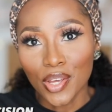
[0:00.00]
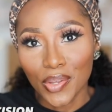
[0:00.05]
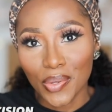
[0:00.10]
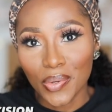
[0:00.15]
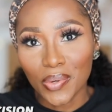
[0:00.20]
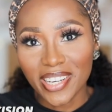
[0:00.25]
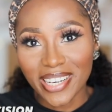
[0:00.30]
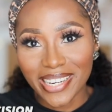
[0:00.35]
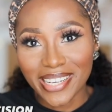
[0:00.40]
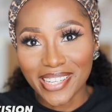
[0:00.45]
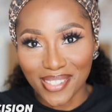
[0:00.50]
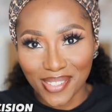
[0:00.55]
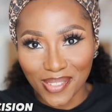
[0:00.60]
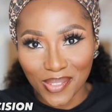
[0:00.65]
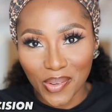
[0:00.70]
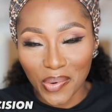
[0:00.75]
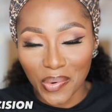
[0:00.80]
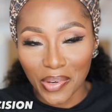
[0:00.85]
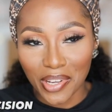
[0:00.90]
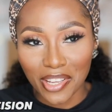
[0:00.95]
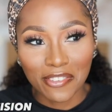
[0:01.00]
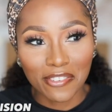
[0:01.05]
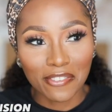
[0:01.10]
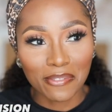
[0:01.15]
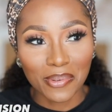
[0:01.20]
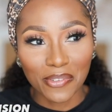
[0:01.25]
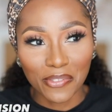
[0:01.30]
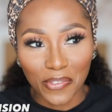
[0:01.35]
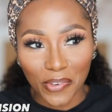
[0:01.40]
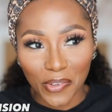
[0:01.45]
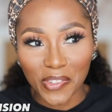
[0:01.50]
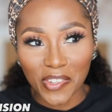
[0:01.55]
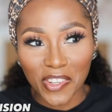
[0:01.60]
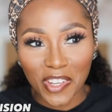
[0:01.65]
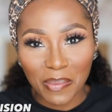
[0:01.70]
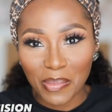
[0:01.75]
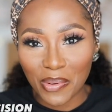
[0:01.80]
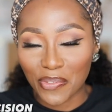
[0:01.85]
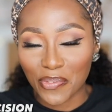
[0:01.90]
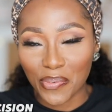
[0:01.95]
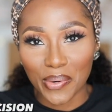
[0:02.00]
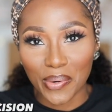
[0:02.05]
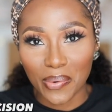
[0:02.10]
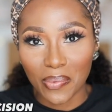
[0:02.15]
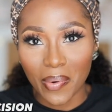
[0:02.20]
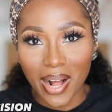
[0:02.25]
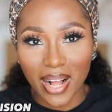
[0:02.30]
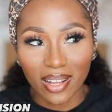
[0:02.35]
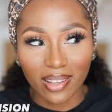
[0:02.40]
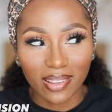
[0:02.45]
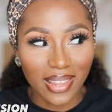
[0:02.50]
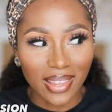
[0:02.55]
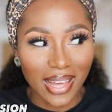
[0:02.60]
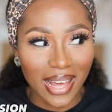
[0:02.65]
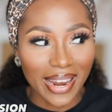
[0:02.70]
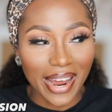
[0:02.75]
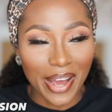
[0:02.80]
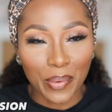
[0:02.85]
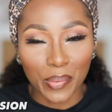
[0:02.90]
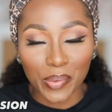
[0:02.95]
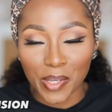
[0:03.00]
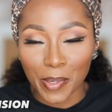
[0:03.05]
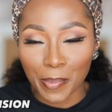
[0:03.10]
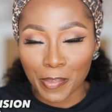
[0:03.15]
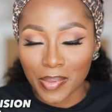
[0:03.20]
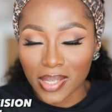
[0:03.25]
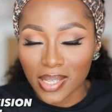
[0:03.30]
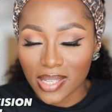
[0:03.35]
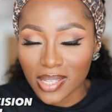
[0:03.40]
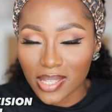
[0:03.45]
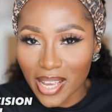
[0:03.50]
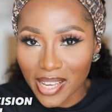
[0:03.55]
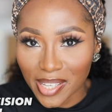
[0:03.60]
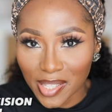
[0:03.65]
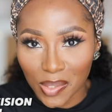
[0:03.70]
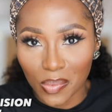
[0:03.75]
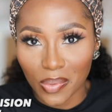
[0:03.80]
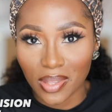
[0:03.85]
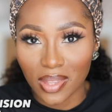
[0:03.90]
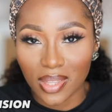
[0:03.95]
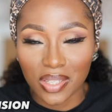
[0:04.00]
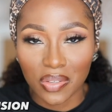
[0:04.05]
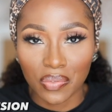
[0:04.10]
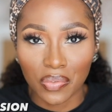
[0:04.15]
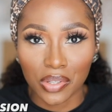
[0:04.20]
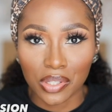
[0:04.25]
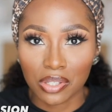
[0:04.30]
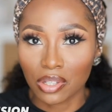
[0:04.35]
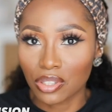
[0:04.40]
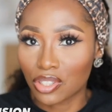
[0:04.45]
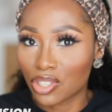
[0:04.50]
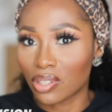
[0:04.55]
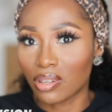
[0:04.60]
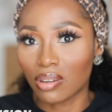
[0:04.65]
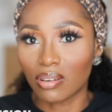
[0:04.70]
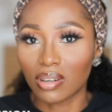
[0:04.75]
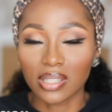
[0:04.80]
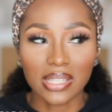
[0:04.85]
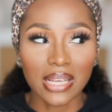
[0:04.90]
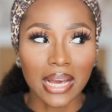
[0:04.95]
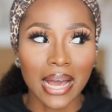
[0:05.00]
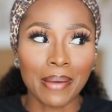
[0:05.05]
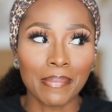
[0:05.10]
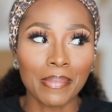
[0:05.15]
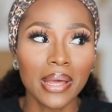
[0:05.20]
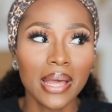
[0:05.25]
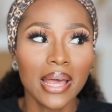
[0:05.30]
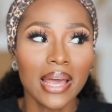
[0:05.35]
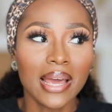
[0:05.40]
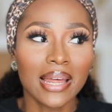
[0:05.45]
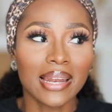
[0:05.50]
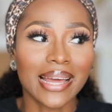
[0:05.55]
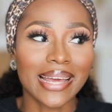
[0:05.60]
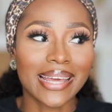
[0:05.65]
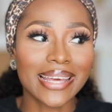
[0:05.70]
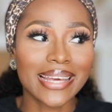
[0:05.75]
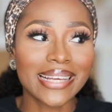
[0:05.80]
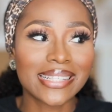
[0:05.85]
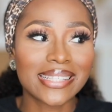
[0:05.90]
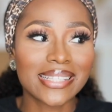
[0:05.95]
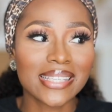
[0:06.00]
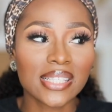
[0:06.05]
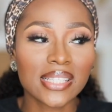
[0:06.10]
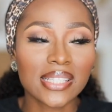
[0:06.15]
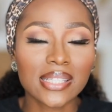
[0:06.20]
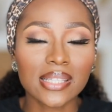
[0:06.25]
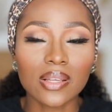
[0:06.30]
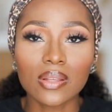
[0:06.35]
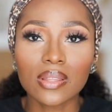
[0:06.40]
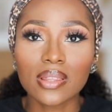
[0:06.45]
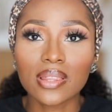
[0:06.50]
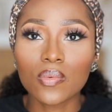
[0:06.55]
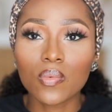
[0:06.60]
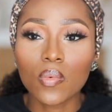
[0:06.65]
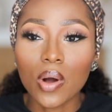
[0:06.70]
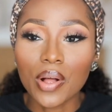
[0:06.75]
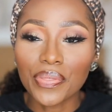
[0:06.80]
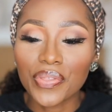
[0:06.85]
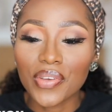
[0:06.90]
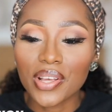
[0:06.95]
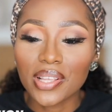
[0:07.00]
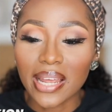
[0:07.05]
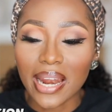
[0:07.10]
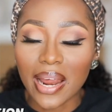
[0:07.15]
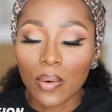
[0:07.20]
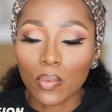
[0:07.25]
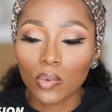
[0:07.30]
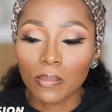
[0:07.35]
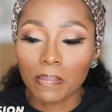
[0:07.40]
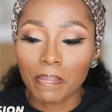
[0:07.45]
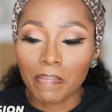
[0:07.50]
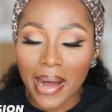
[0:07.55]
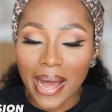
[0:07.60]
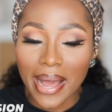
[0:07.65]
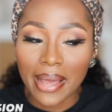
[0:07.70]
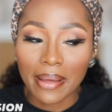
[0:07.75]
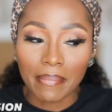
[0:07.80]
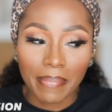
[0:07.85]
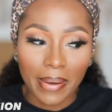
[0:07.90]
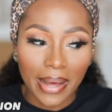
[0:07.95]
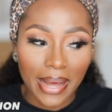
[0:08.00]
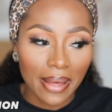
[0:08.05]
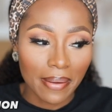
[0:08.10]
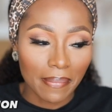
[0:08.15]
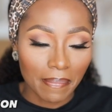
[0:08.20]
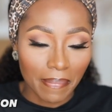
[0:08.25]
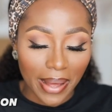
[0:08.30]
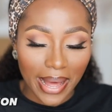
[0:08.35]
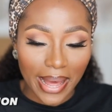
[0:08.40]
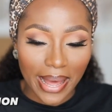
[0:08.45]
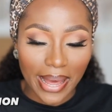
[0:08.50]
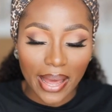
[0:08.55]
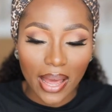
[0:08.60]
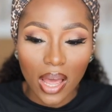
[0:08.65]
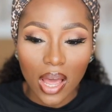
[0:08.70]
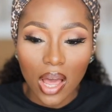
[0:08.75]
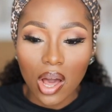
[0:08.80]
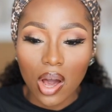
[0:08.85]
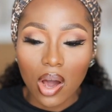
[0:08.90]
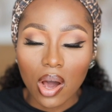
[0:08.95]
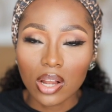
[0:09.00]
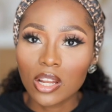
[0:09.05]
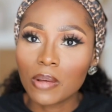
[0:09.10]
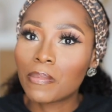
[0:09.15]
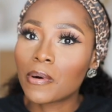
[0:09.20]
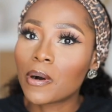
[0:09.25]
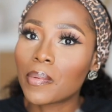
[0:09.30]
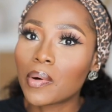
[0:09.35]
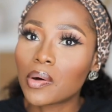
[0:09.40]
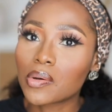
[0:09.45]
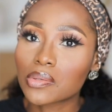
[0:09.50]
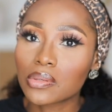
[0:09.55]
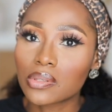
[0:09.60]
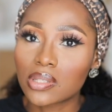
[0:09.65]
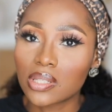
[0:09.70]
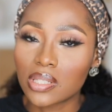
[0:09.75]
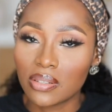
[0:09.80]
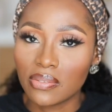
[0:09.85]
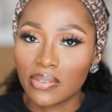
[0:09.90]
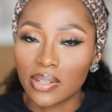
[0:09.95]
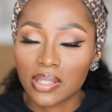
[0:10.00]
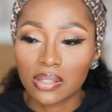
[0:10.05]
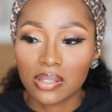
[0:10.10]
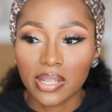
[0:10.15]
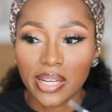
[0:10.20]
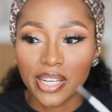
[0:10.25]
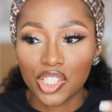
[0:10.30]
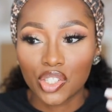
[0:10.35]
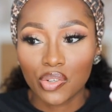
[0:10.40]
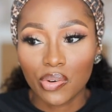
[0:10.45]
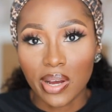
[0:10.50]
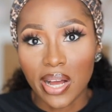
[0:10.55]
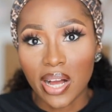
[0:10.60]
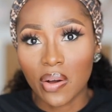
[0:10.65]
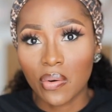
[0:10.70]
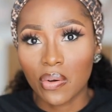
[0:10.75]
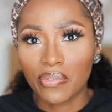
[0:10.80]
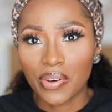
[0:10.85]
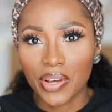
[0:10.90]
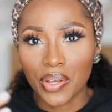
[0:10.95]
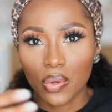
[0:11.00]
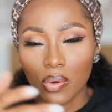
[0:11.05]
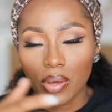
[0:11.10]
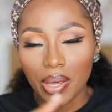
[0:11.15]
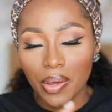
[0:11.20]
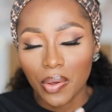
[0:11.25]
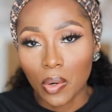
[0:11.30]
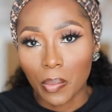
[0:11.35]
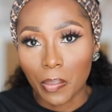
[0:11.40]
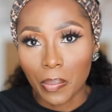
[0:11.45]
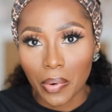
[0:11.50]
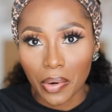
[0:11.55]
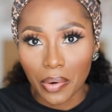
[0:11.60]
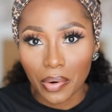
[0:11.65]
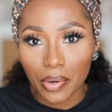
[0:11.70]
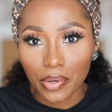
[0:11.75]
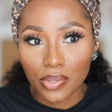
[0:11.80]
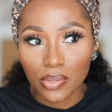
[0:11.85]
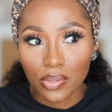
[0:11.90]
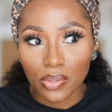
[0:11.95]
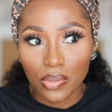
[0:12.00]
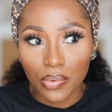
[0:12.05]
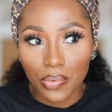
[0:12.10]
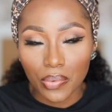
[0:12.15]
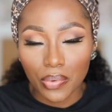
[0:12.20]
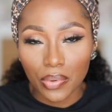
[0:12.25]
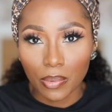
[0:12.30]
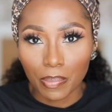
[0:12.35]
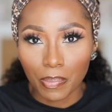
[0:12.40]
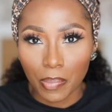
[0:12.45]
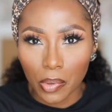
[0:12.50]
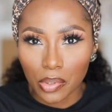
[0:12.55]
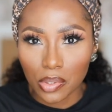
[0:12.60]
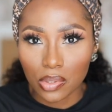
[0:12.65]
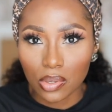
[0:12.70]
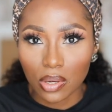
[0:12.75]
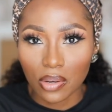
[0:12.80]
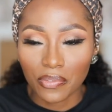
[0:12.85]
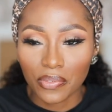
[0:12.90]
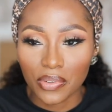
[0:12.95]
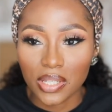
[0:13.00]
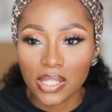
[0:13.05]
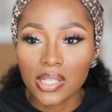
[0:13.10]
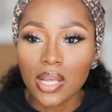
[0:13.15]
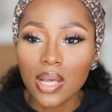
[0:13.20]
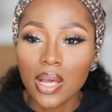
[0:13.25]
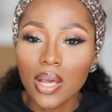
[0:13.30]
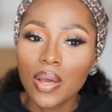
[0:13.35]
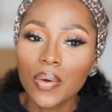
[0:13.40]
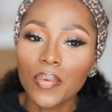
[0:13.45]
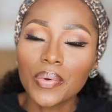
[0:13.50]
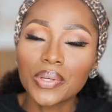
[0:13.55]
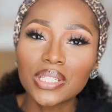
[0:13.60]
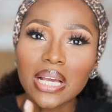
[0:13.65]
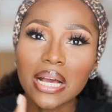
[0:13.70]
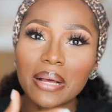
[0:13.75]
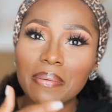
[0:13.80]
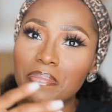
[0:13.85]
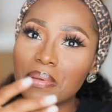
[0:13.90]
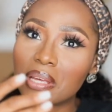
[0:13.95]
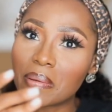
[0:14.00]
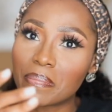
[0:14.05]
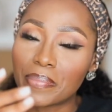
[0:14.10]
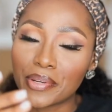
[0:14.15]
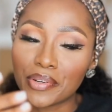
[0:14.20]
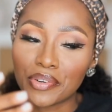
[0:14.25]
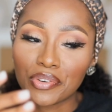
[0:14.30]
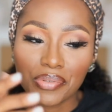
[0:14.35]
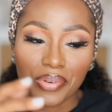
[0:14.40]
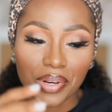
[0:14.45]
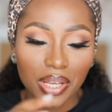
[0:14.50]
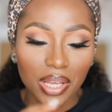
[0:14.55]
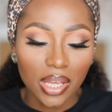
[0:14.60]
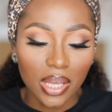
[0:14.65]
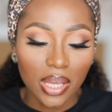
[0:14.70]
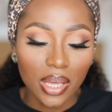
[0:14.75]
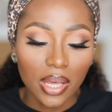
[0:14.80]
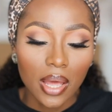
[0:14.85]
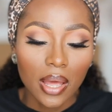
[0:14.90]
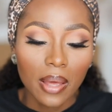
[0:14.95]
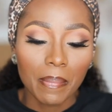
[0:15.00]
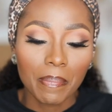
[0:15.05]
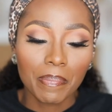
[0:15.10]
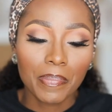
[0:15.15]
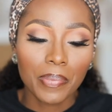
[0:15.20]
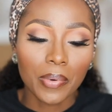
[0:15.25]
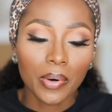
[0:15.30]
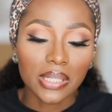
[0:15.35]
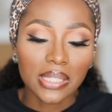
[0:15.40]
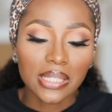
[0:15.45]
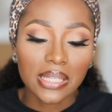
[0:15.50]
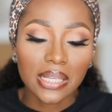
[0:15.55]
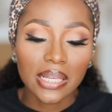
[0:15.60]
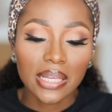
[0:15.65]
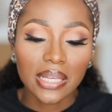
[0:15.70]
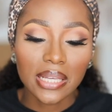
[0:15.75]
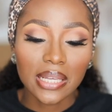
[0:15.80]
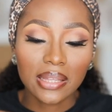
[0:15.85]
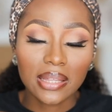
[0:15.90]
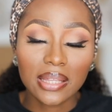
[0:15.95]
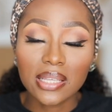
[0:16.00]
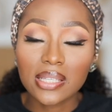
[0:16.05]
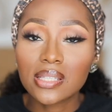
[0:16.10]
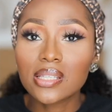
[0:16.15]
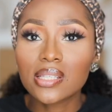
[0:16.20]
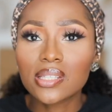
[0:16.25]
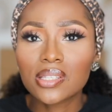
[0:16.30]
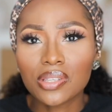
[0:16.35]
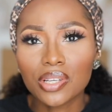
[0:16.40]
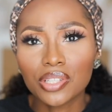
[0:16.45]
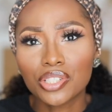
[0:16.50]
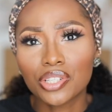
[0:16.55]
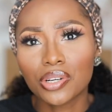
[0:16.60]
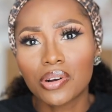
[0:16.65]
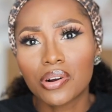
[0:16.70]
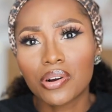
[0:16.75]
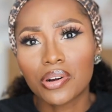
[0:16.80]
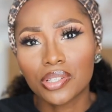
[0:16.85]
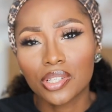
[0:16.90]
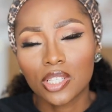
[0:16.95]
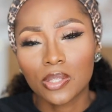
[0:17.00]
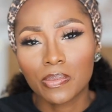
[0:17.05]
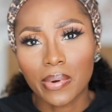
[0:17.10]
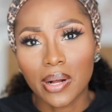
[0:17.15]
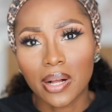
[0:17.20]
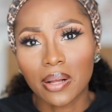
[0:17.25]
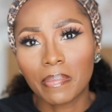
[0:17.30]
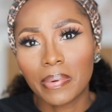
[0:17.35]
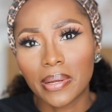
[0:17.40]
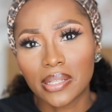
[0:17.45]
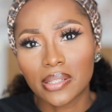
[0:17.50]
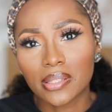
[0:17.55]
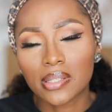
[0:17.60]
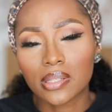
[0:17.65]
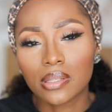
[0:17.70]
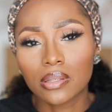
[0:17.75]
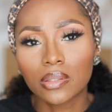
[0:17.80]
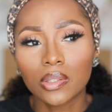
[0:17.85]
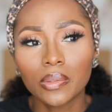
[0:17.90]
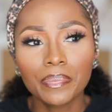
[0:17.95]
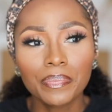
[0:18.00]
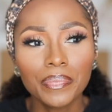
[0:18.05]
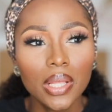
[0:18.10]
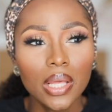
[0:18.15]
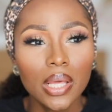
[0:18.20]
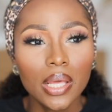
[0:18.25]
You guys know, if you've been following me for a while, that I was obsessed with this for such a long time. Like, it is the one thing that I would buy and buy and buy. ColourPop also delivers to Nigeria. However, you get your products through the post office, which can be a bit tricky, but this is such a gorgeous brow pencil.